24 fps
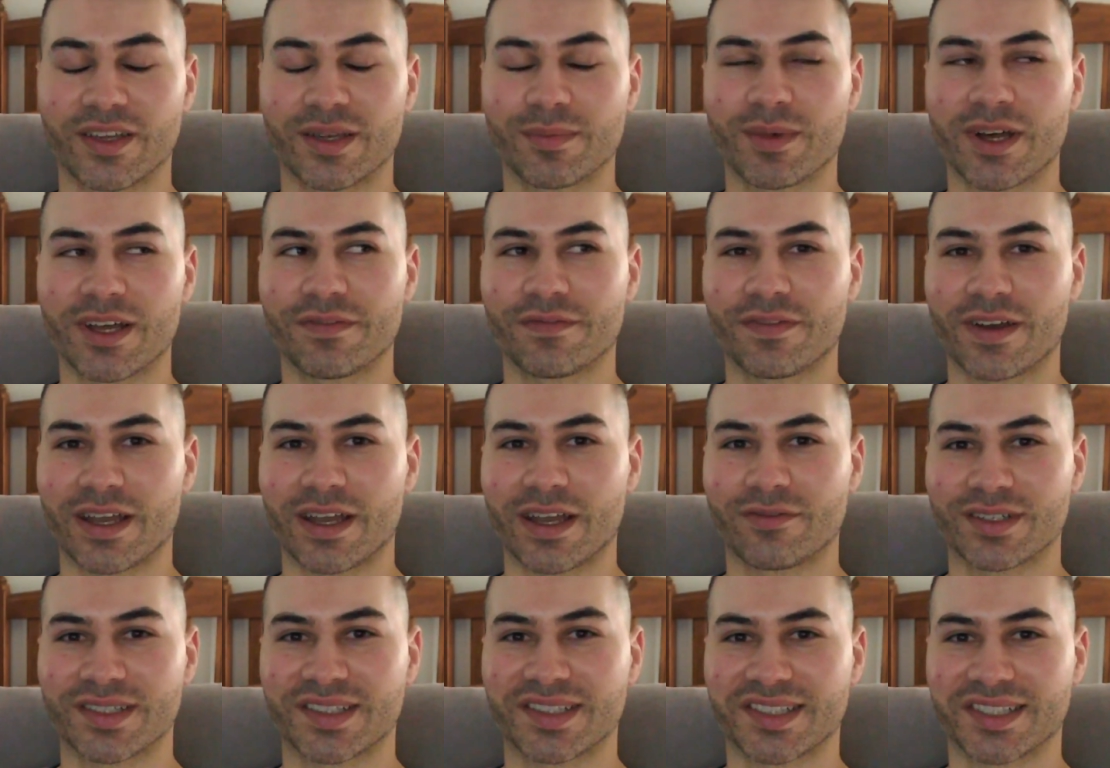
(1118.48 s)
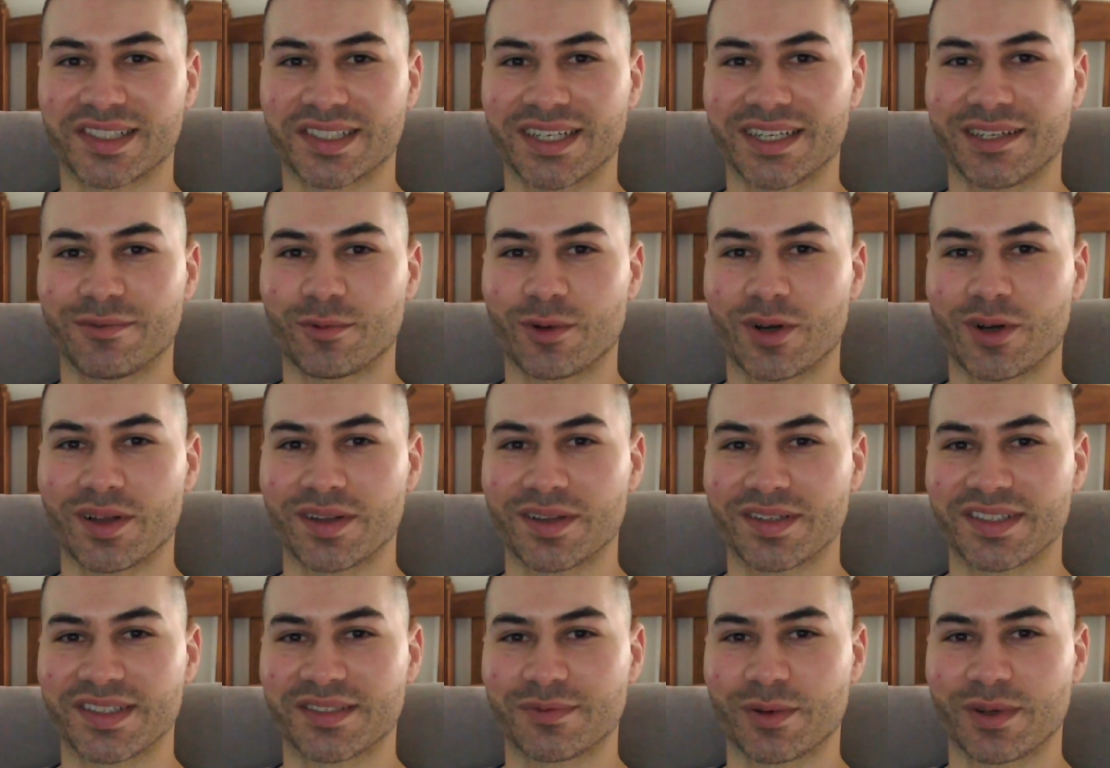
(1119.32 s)
I think my favourite scene
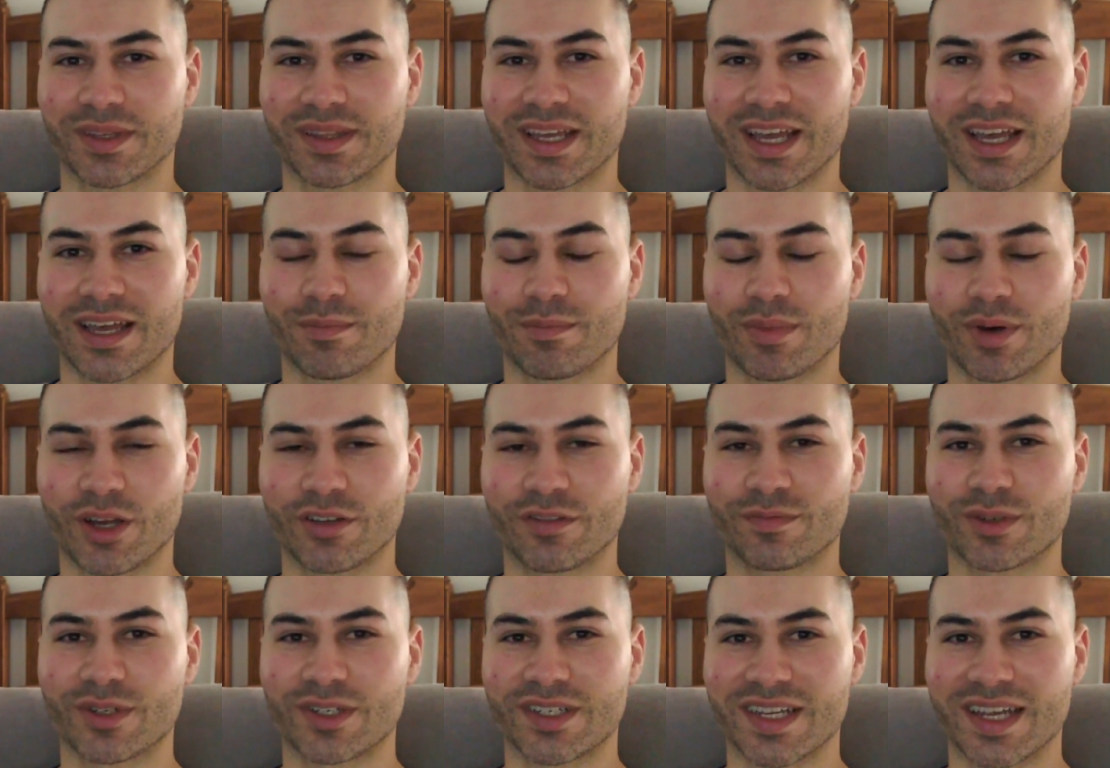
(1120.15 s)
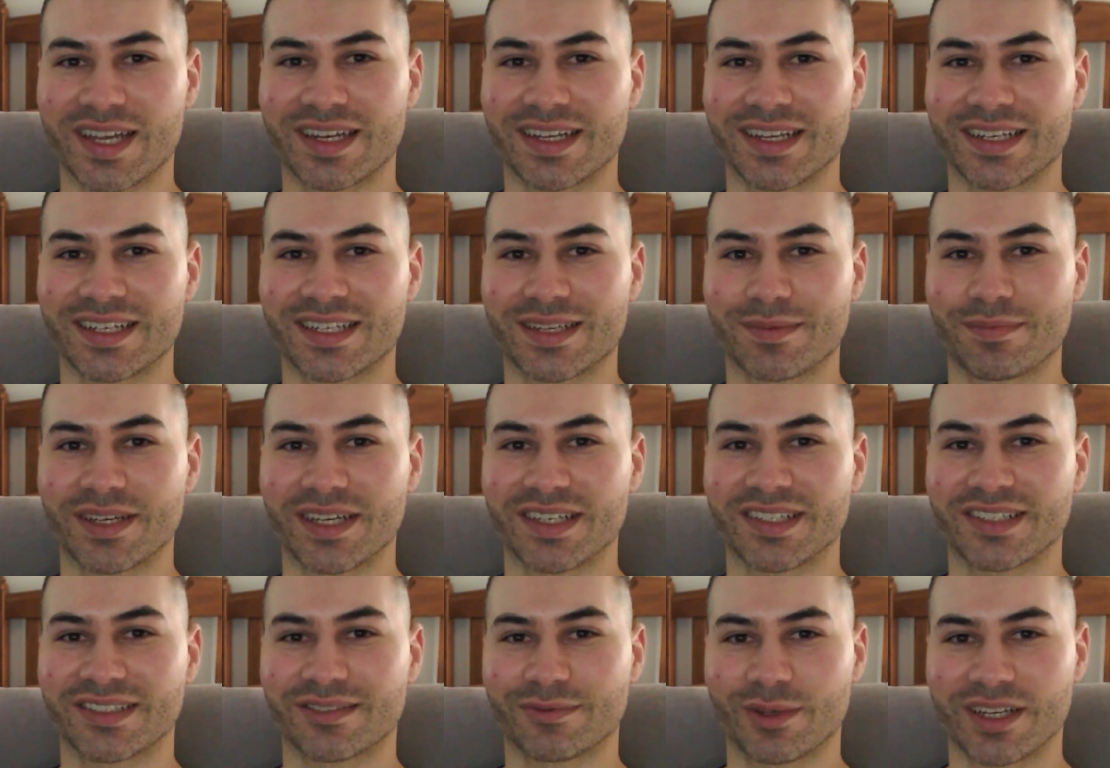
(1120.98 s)
was when they are both pretending to
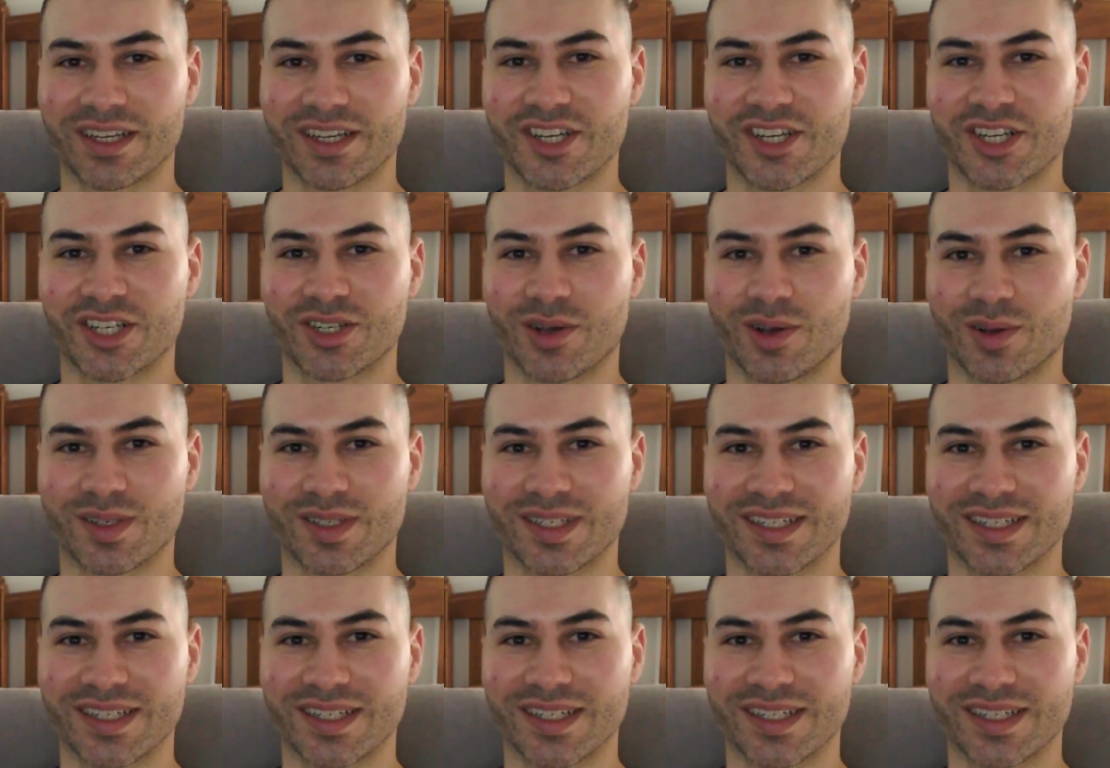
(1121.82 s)
be Swedish